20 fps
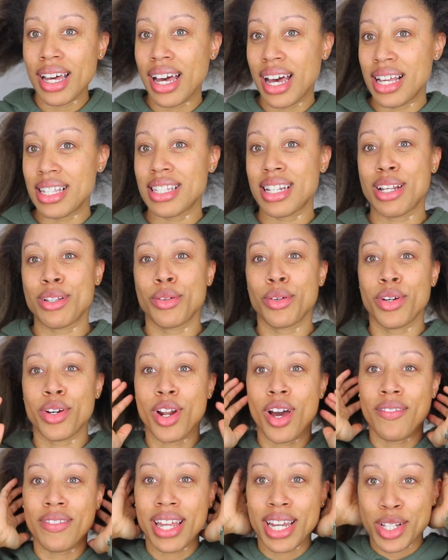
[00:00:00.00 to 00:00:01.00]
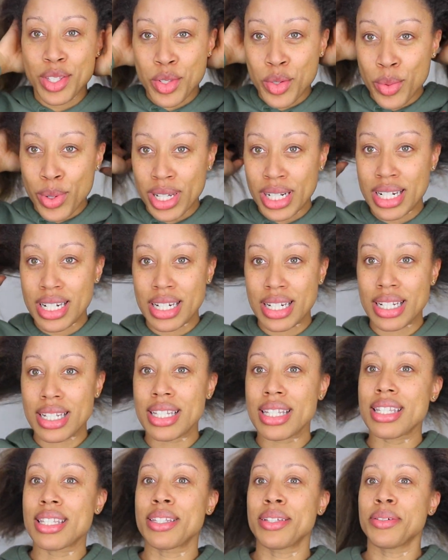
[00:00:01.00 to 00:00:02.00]
I said I will cut off like 2
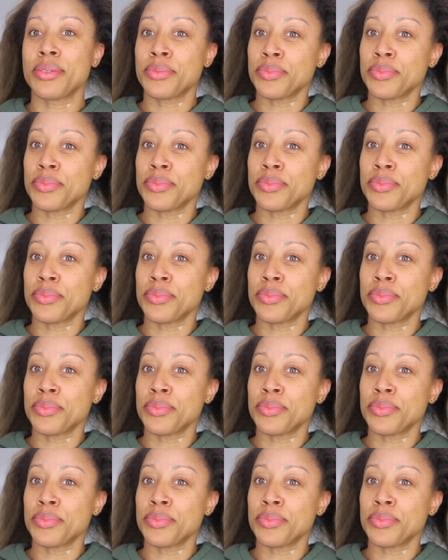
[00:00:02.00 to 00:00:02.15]
inches.